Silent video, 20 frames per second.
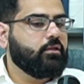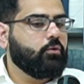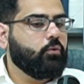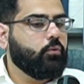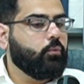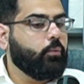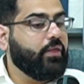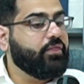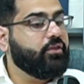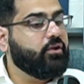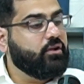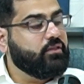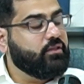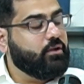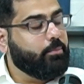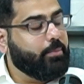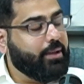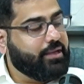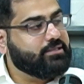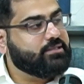when they're in
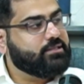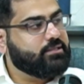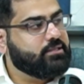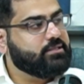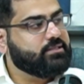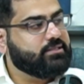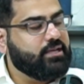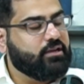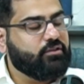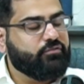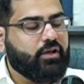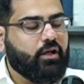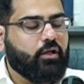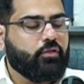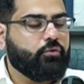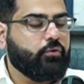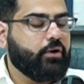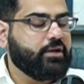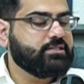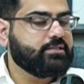their best state of
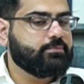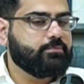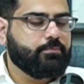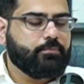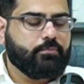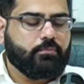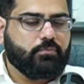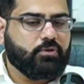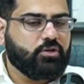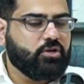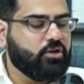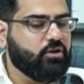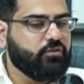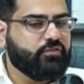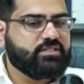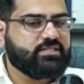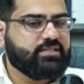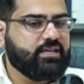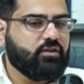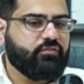health, or as good of
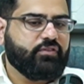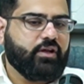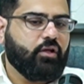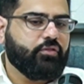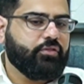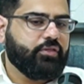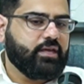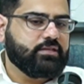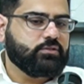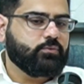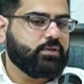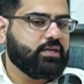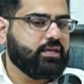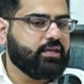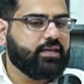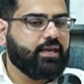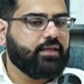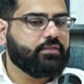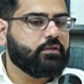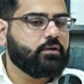a state of health as we
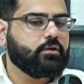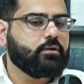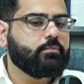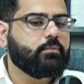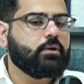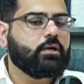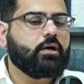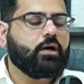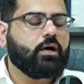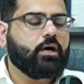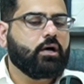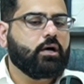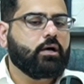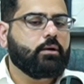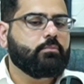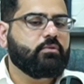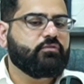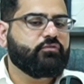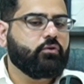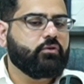can get them
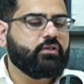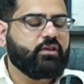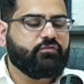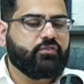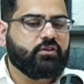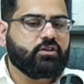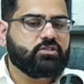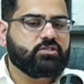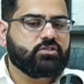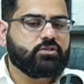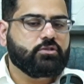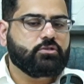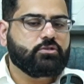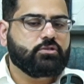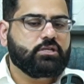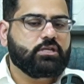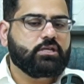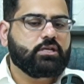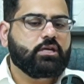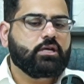before they finish
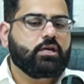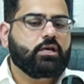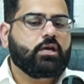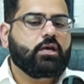surgery?